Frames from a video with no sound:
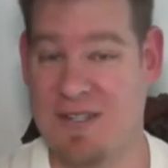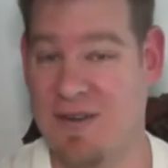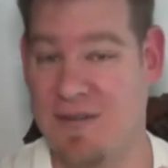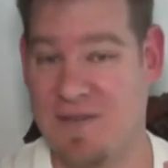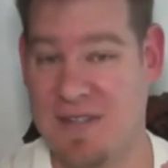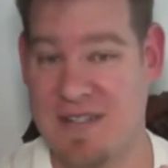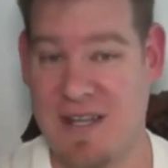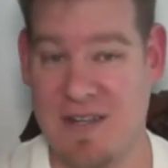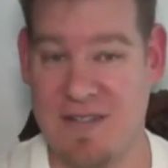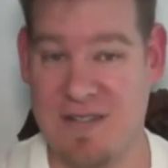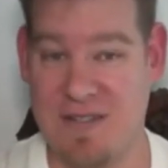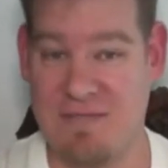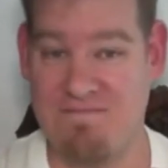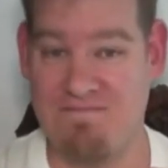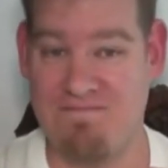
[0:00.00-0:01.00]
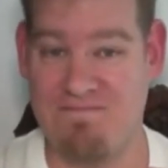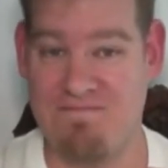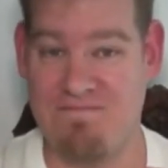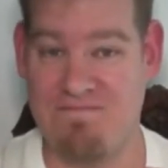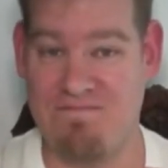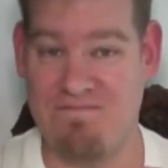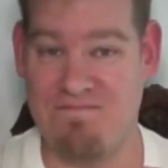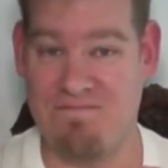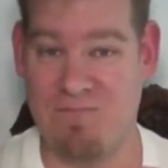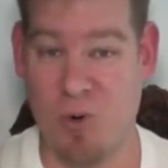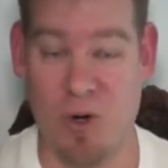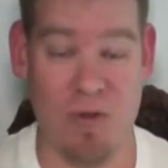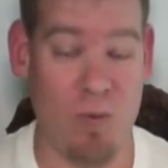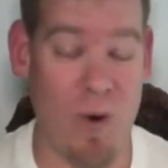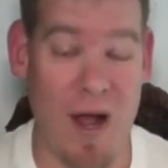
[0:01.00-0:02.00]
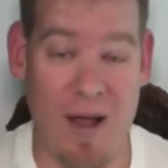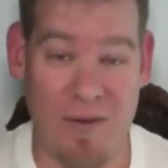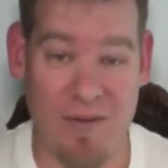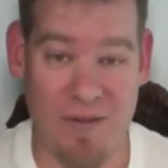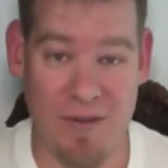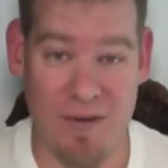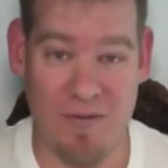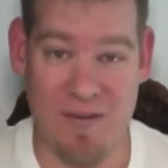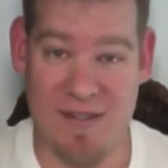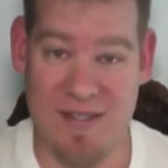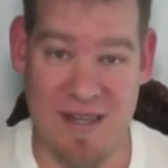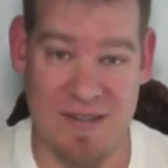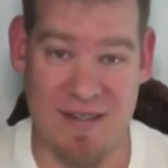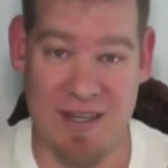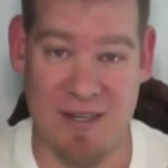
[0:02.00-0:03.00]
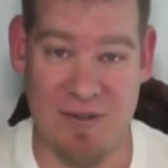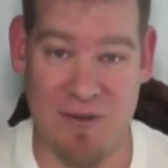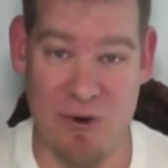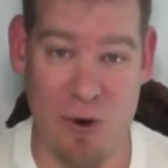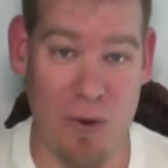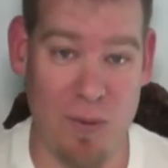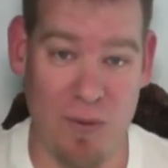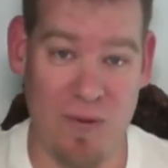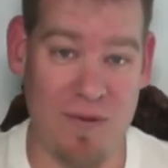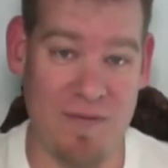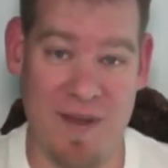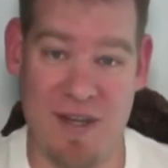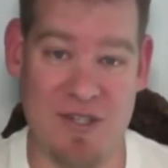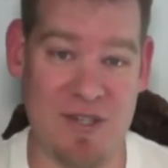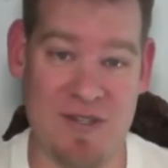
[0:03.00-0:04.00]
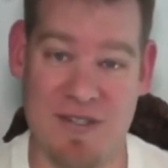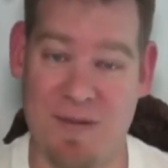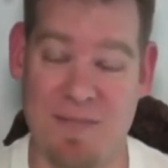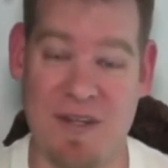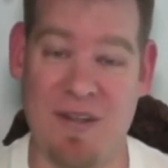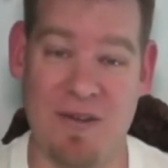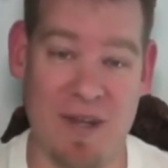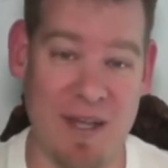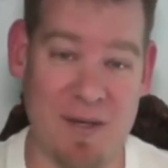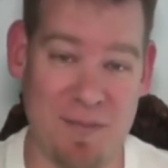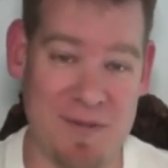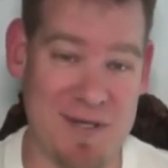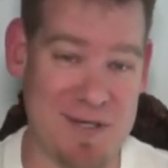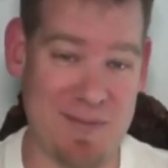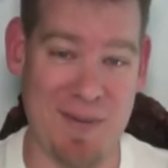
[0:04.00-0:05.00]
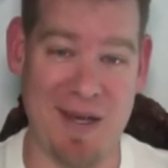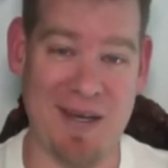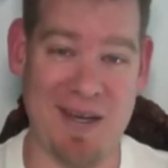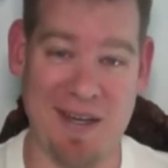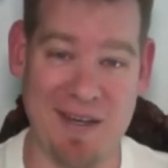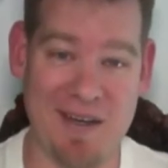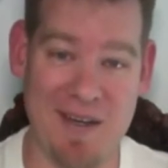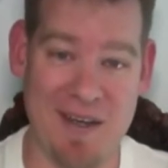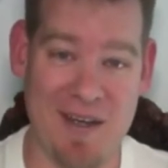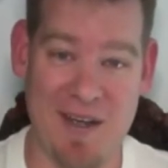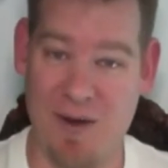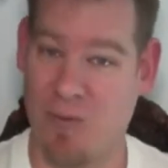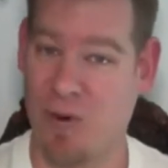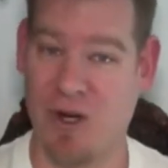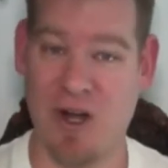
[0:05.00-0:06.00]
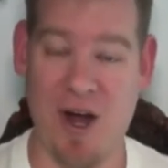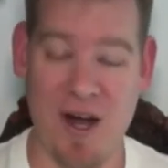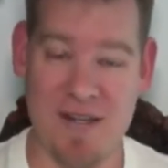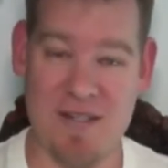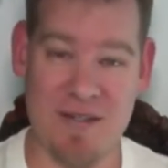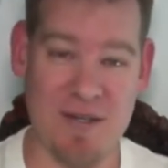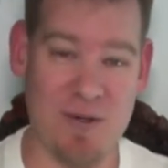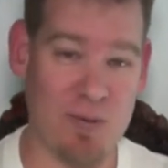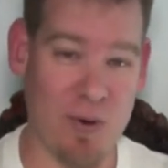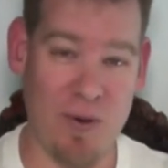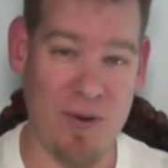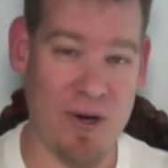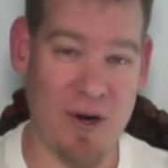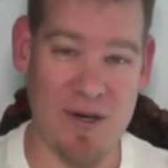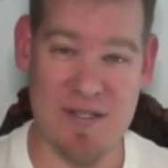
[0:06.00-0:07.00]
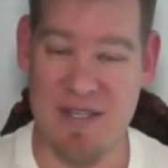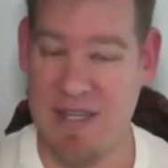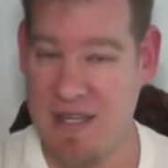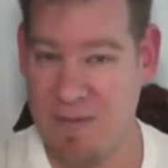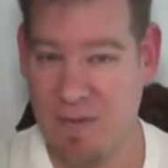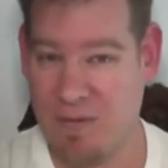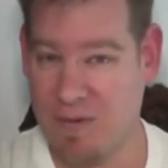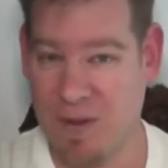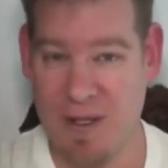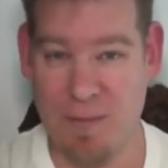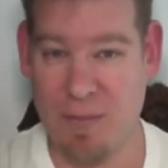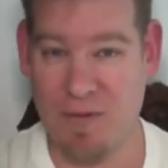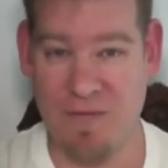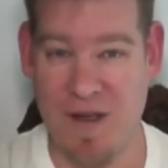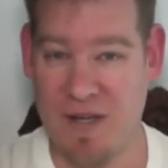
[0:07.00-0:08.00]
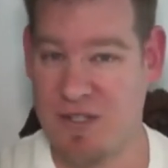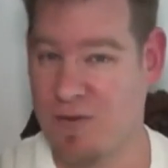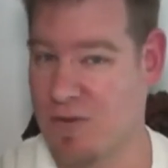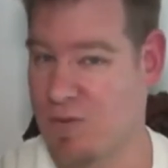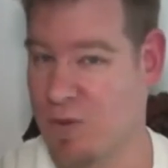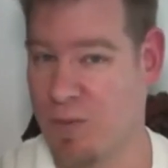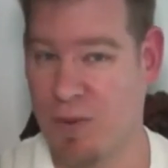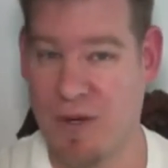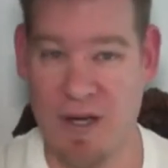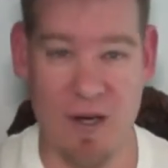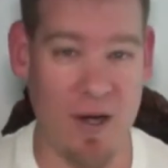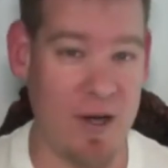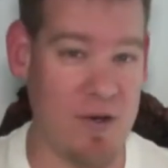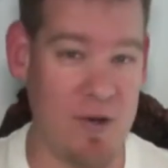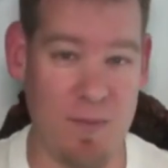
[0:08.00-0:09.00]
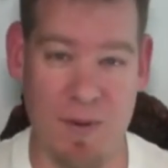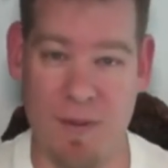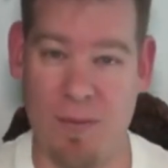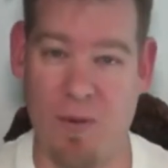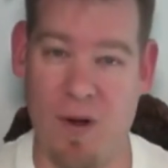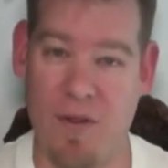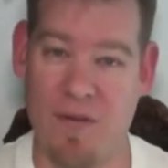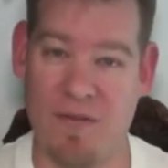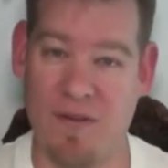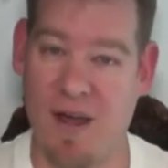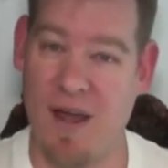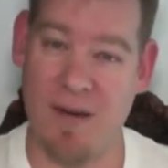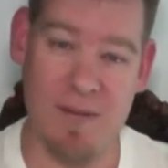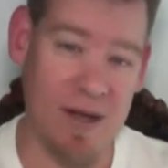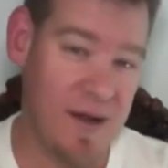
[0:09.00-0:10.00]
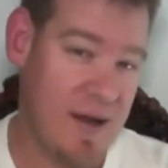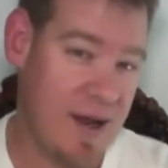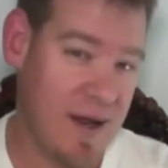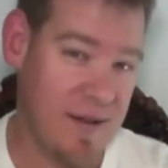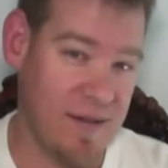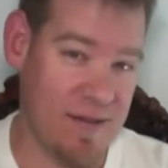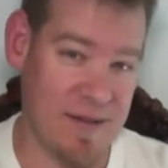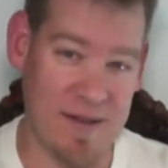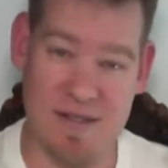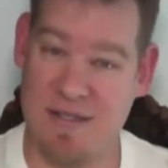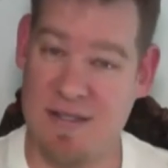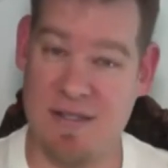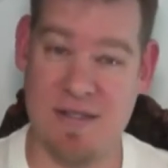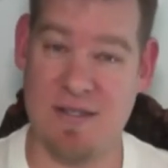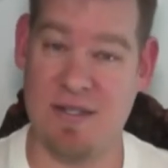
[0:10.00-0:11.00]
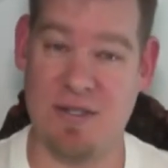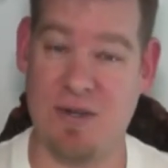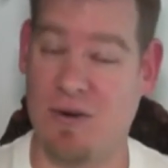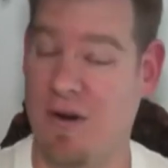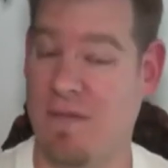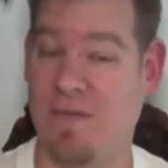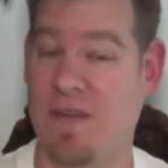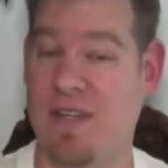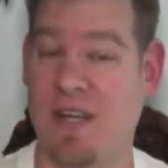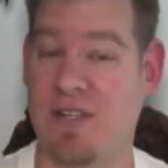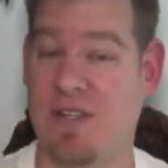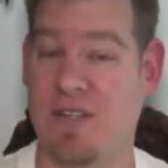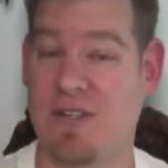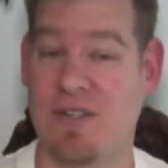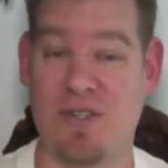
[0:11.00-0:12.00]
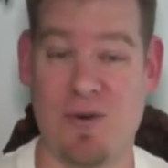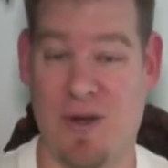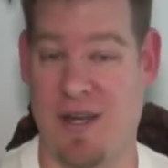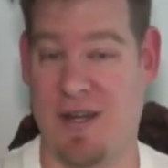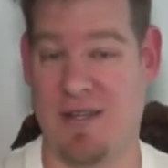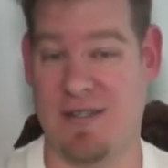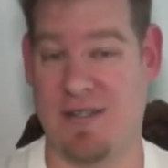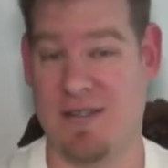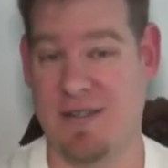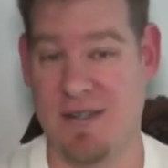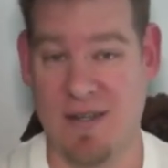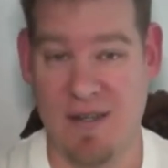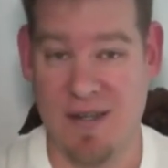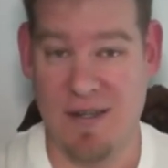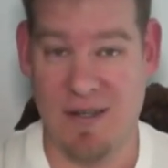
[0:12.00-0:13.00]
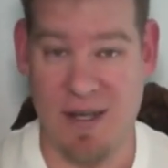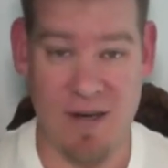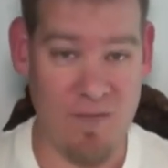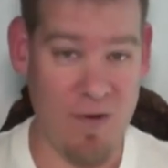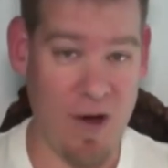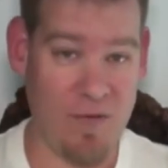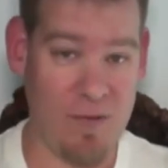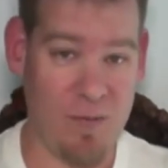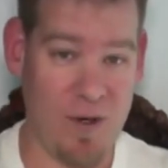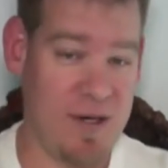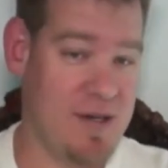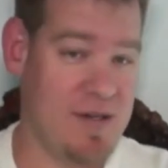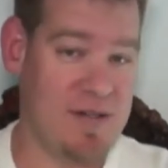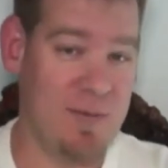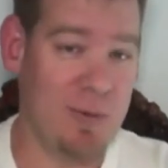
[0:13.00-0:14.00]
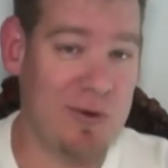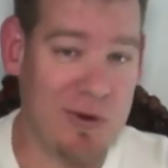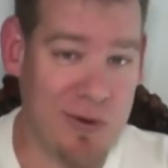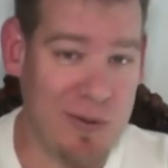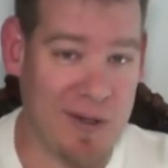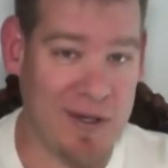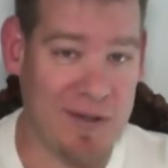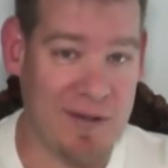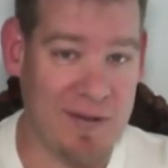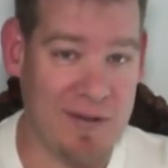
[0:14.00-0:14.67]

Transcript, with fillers: to you, if this sounds worthwhile to you, if this sounds like a noble adventure, something that you'd like to participate in, we're constantly growing our team of elite professionals. We're bringing on new people all the time, and this is your invitation to join us. Get involved in what it is that we're doing.